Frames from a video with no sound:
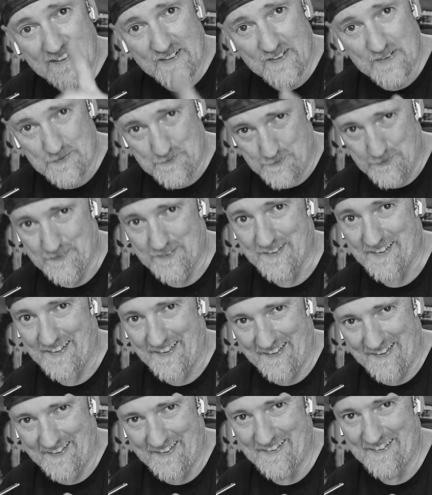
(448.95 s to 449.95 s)

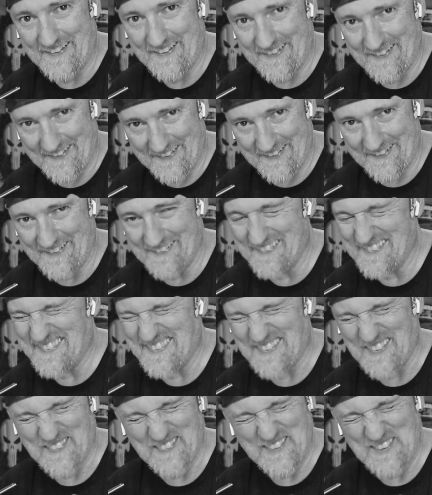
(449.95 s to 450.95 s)
hopefully,
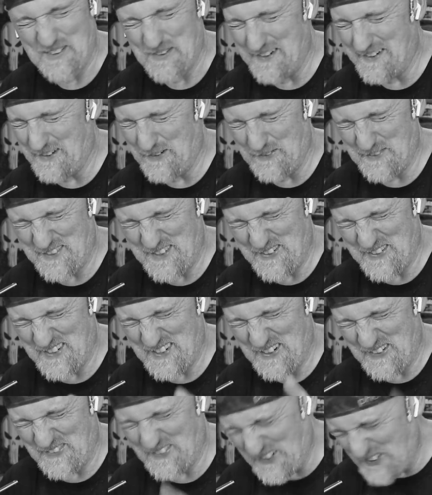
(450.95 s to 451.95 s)
don't do it, don't do it,
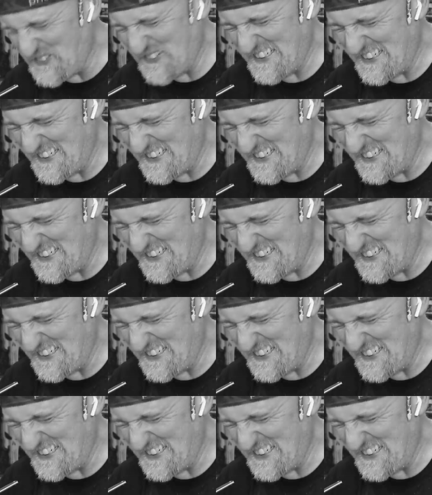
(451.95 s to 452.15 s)
don't do